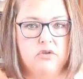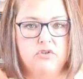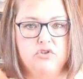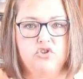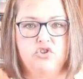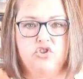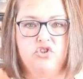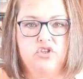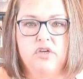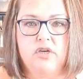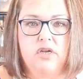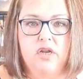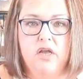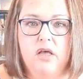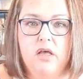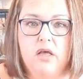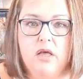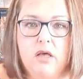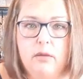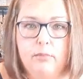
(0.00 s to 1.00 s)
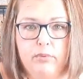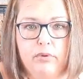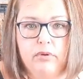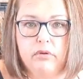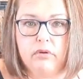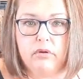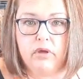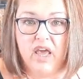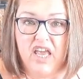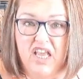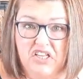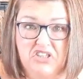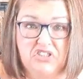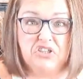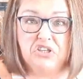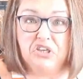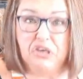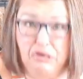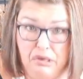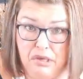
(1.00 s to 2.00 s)
Shut up. It's
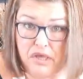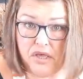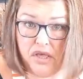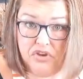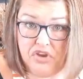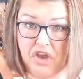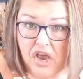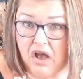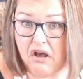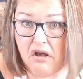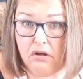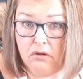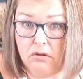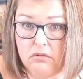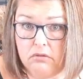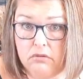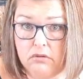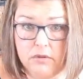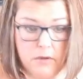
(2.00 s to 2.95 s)
good, y'all.